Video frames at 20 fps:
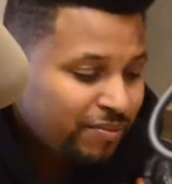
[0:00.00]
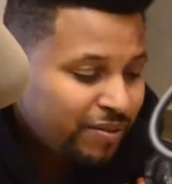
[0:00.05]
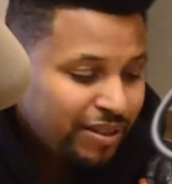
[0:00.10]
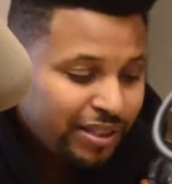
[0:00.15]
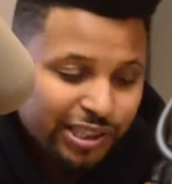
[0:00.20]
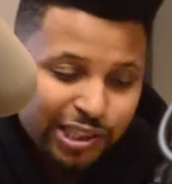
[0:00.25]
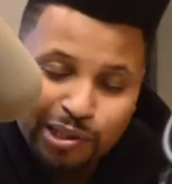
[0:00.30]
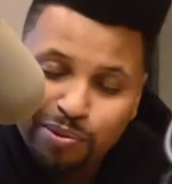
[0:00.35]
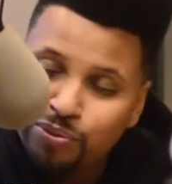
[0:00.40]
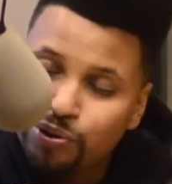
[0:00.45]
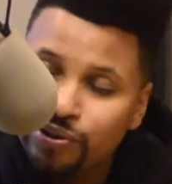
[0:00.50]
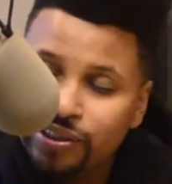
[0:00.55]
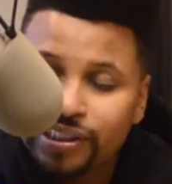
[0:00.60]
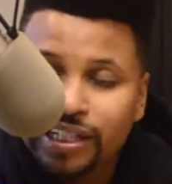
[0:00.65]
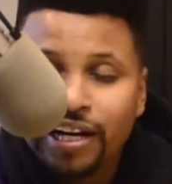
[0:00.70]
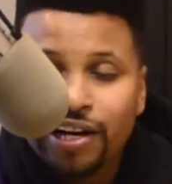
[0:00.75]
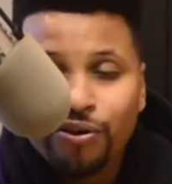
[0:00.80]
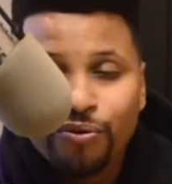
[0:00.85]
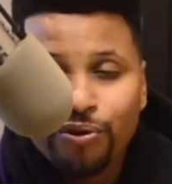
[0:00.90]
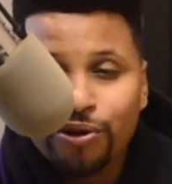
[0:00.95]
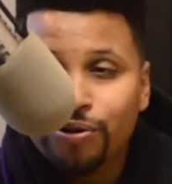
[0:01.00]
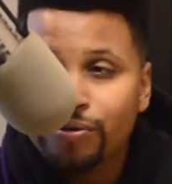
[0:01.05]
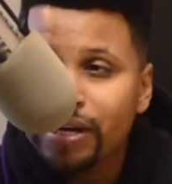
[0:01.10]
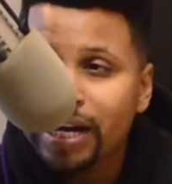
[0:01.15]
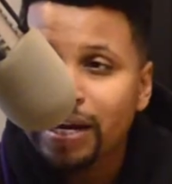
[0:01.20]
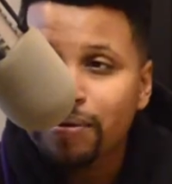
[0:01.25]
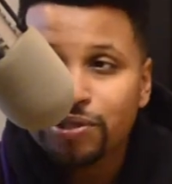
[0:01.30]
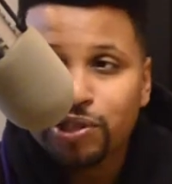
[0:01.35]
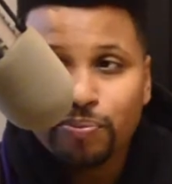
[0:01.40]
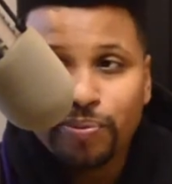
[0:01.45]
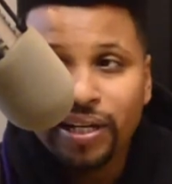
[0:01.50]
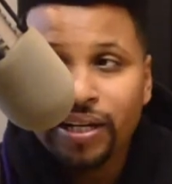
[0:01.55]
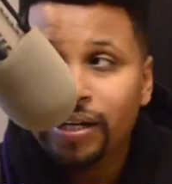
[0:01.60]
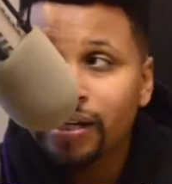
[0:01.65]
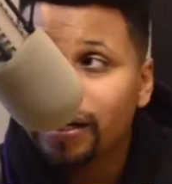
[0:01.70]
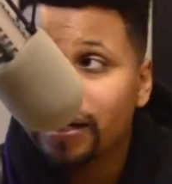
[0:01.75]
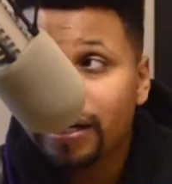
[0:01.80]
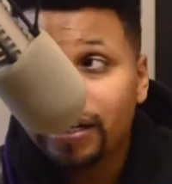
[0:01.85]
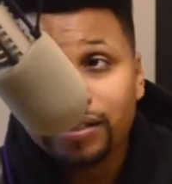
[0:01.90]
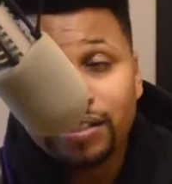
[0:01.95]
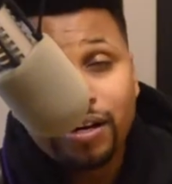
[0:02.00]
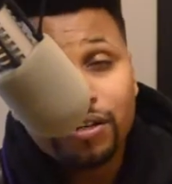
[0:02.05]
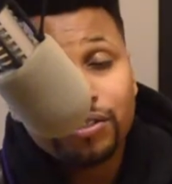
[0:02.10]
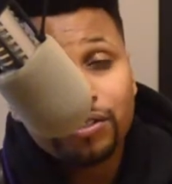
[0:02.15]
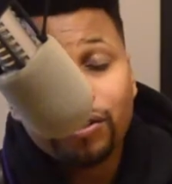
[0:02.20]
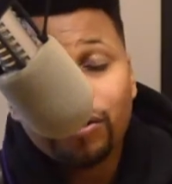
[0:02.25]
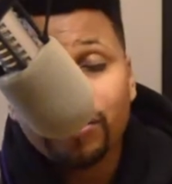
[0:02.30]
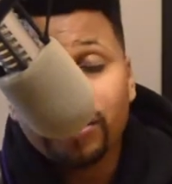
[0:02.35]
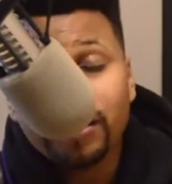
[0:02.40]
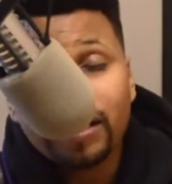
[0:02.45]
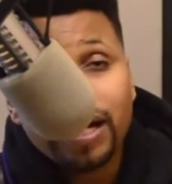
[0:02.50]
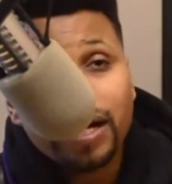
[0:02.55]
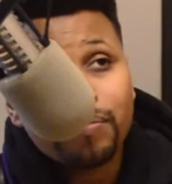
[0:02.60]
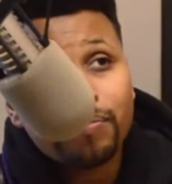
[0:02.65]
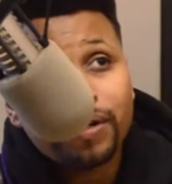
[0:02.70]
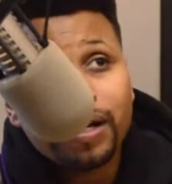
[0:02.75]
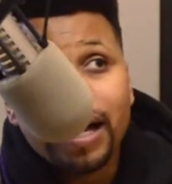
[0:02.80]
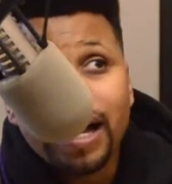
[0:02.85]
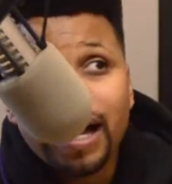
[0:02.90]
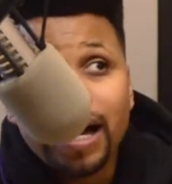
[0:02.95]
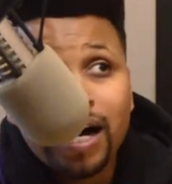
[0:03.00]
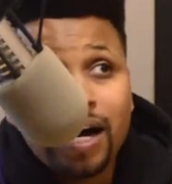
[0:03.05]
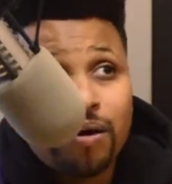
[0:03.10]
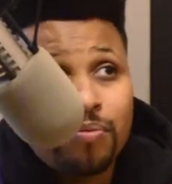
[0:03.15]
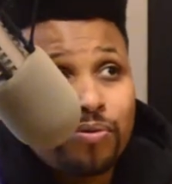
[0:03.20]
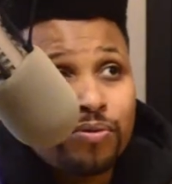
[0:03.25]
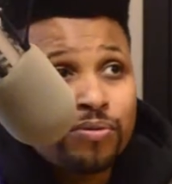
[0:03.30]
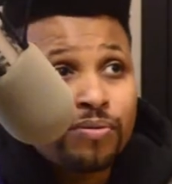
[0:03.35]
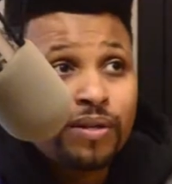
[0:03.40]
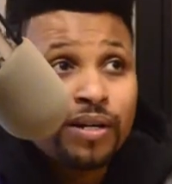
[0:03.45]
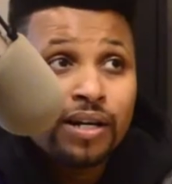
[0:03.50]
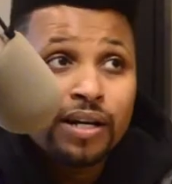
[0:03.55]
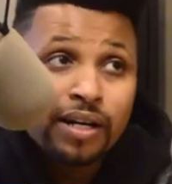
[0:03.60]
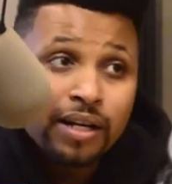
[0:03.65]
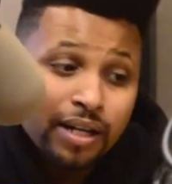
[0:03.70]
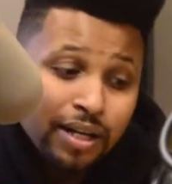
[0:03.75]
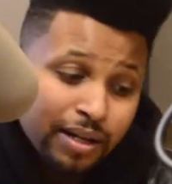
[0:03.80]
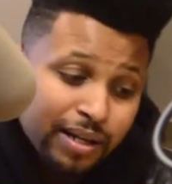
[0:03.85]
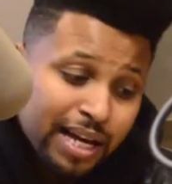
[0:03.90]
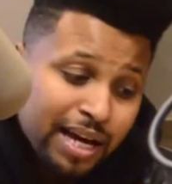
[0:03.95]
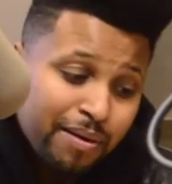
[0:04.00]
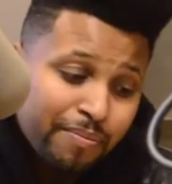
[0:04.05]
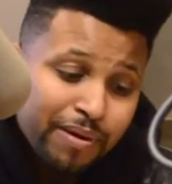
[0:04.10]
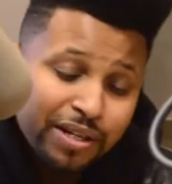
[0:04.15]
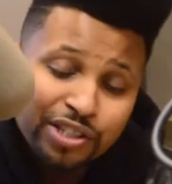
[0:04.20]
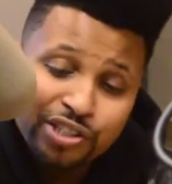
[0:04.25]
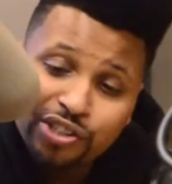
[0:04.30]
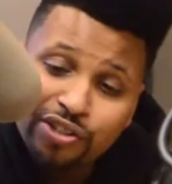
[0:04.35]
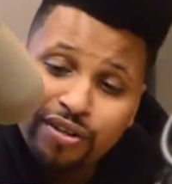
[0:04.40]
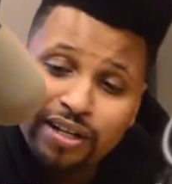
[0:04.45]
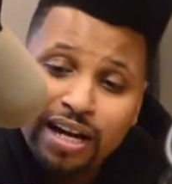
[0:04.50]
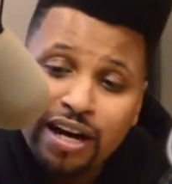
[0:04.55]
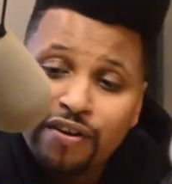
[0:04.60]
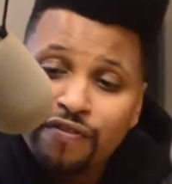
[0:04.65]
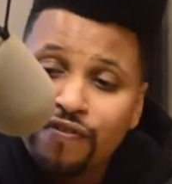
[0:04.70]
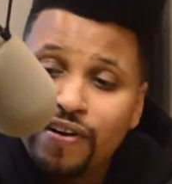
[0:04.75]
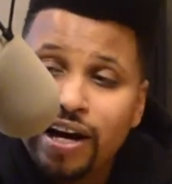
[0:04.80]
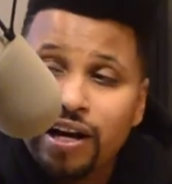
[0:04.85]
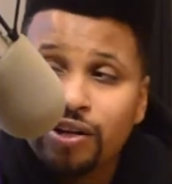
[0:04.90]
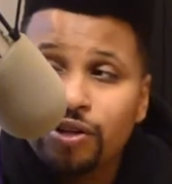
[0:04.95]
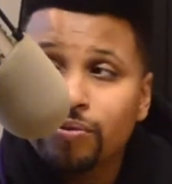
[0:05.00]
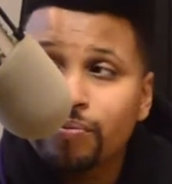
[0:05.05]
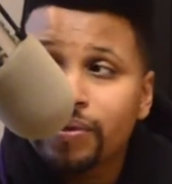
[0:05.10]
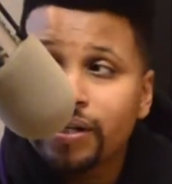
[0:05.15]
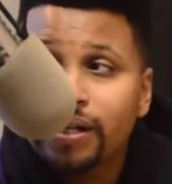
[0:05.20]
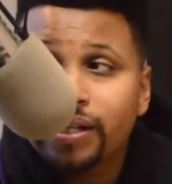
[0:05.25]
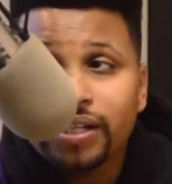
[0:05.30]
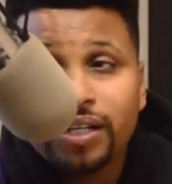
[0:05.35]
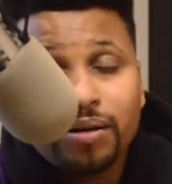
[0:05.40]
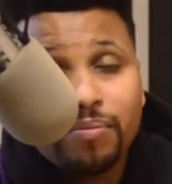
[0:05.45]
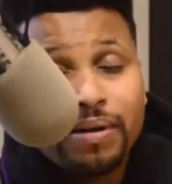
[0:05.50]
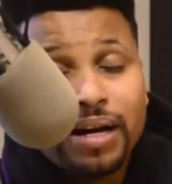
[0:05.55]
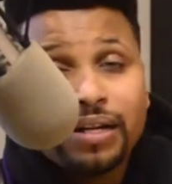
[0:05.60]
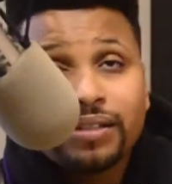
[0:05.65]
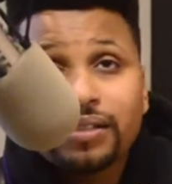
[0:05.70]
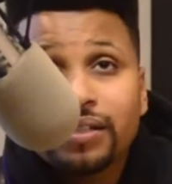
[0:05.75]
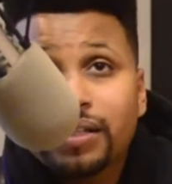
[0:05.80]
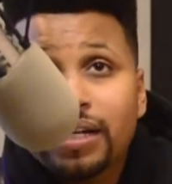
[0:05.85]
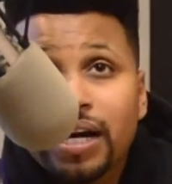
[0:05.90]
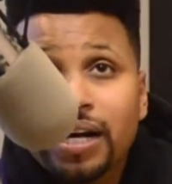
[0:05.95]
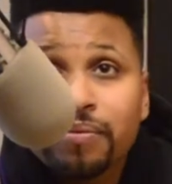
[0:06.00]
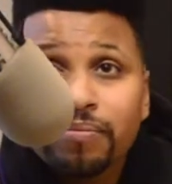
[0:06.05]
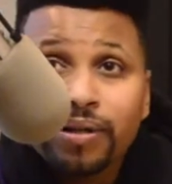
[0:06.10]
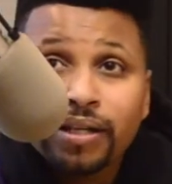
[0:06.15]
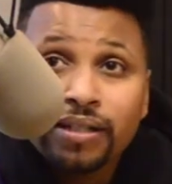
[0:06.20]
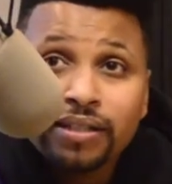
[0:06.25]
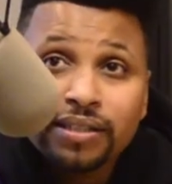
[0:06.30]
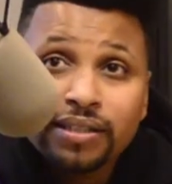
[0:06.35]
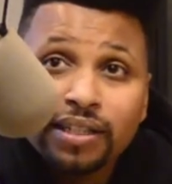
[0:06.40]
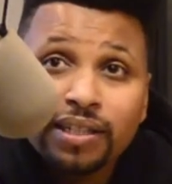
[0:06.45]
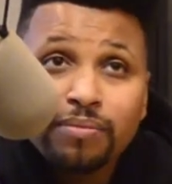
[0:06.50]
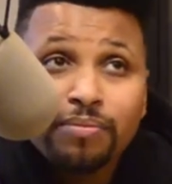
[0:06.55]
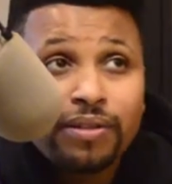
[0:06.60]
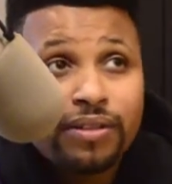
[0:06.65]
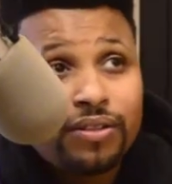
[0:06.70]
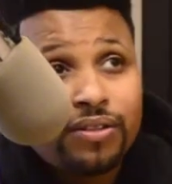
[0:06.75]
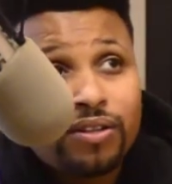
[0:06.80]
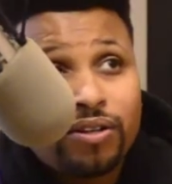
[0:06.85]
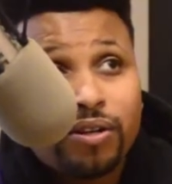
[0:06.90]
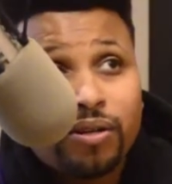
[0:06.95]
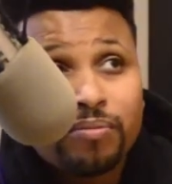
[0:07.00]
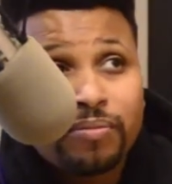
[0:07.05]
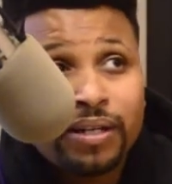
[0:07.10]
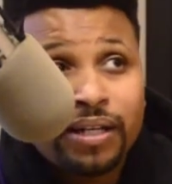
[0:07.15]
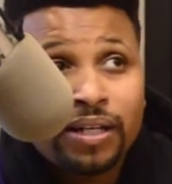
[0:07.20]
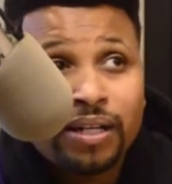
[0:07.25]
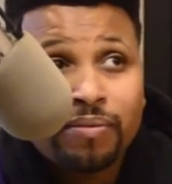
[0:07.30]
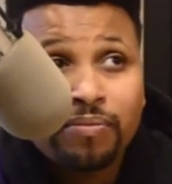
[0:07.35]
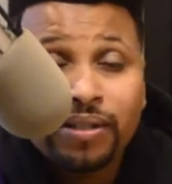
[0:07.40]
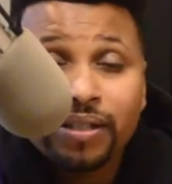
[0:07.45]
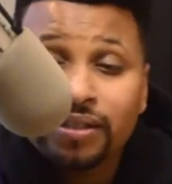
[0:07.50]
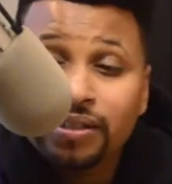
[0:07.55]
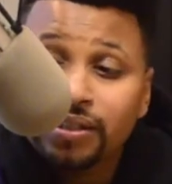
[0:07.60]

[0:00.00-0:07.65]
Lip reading: Simple as that, Real Name Speed, and that's also the name of the album. And y'all make sure y'all follow me and come out tonight, man, to see me. You know what I mean? I'm in the